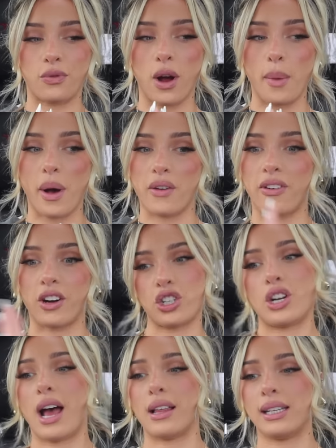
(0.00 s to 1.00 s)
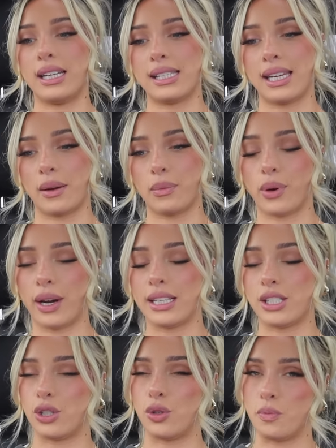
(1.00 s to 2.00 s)
from a functionality
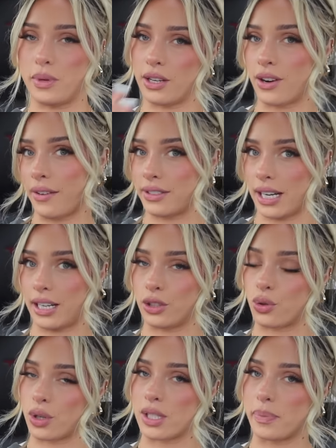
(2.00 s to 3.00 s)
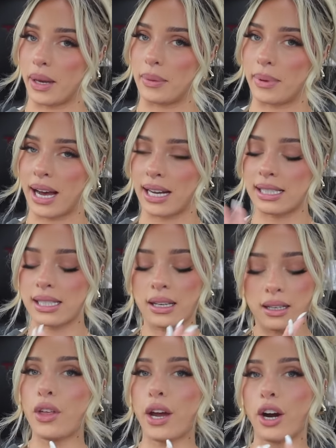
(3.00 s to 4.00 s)
standpoint to be gravitating towards big bags.
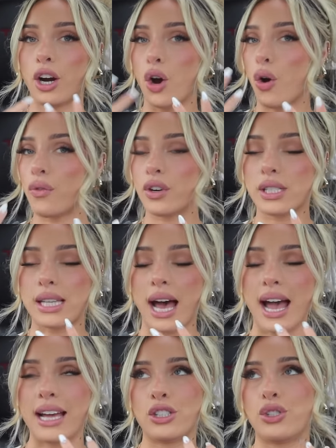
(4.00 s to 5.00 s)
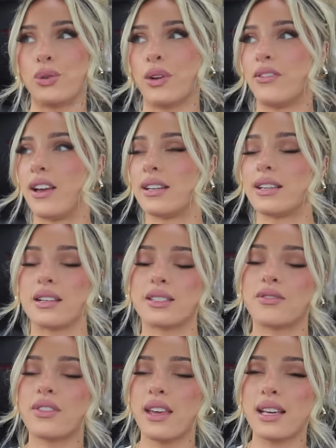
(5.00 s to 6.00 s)
They're oversized, you can fit tons
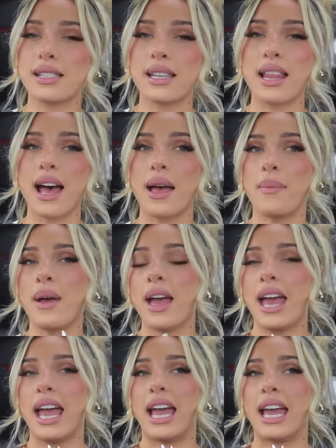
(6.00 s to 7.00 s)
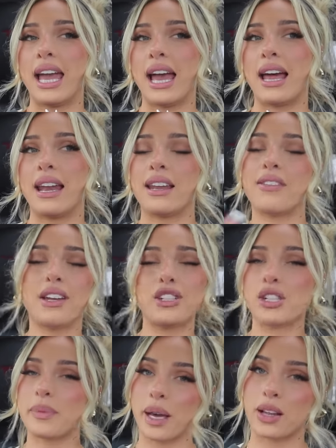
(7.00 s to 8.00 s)
of things in them, and they
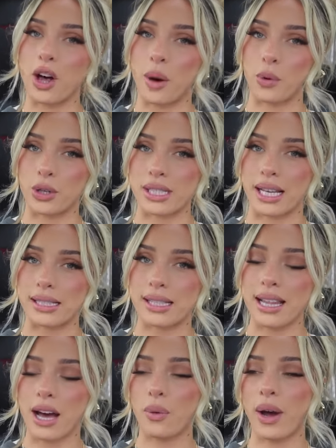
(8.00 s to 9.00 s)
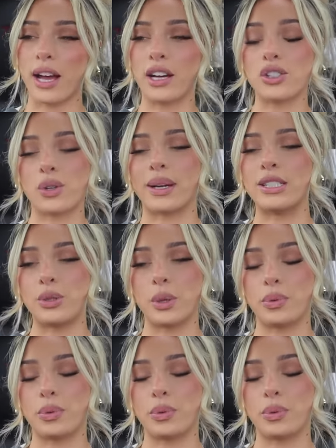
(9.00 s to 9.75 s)
just make a lot more sense in that way, so I do